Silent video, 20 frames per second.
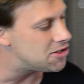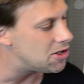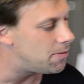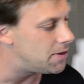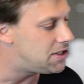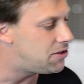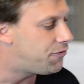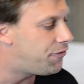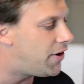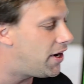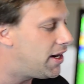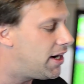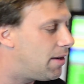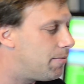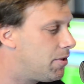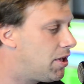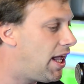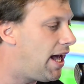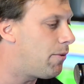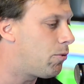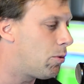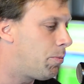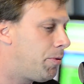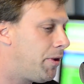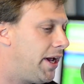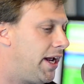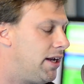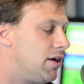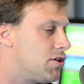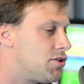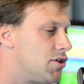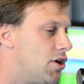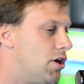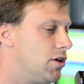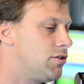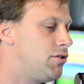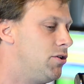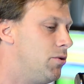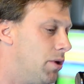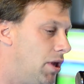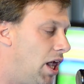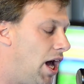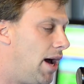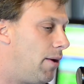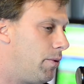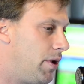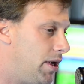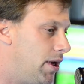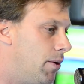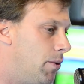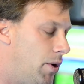so much fun, and I'm glad we're playing your song too a lot.